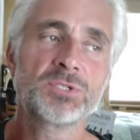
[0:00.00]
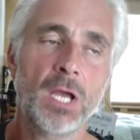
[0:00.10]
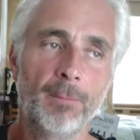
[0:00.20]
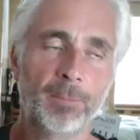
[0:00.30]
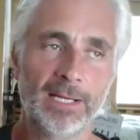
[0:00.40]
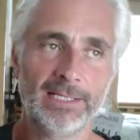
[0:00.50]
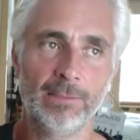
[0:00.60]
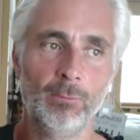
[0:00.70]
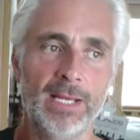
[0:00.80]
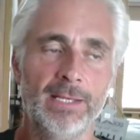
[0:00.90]
was
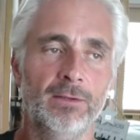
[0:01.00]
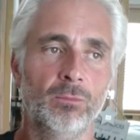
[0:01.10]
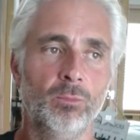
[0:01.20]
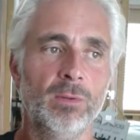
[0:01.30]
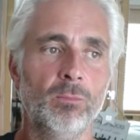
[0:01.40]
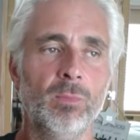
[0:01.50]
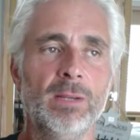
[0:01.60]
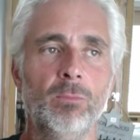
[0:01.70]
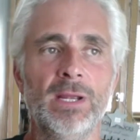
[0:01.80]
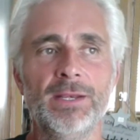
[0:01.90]
heartbreaking when we,
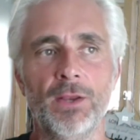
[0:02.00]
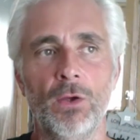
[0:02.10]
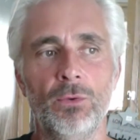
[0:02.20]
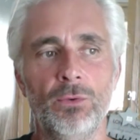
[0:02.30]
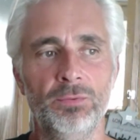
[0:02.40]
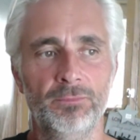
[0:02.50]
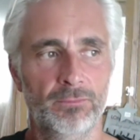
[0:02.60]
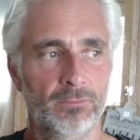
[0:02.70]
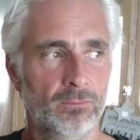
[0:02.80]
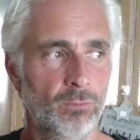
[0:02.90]
we, we knew
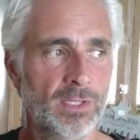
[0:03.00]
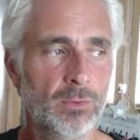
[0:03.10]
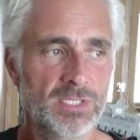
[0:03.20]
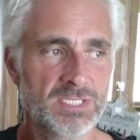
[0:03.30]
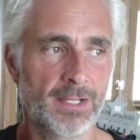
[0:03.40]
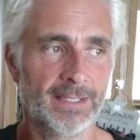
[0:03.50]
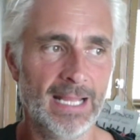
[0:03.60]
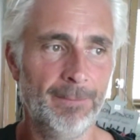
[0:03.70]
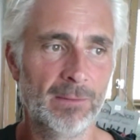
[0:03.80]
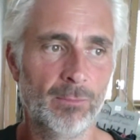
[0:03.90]
when all this started
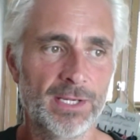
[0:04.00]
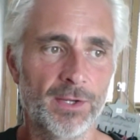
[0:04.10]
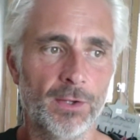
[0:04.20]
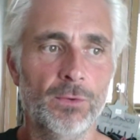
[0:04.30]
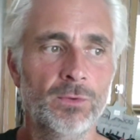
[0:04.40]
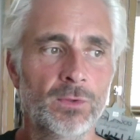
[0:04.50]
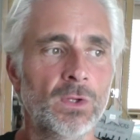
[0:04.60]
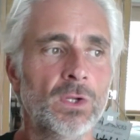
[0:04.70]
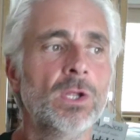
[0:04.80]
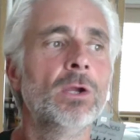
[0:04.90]
happening. We knew
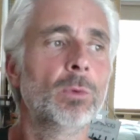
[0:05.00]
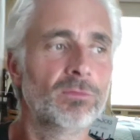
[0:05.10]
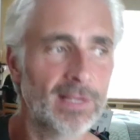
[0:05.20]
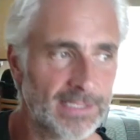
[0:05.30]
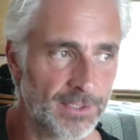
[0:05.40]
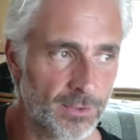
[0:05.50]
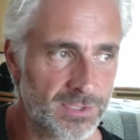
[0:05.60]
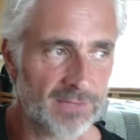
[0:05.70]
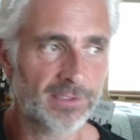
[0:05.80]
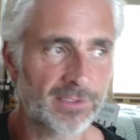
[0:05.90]
we read the news
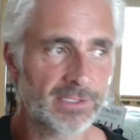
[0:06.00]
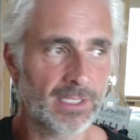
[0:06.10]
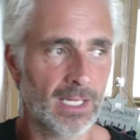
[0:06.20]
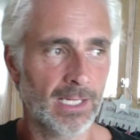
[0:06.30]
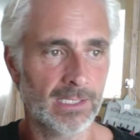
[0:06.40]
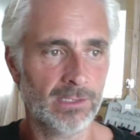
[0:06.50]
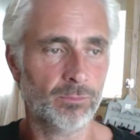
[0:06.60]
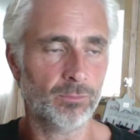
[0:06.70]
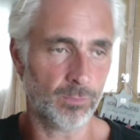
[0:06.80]
every day.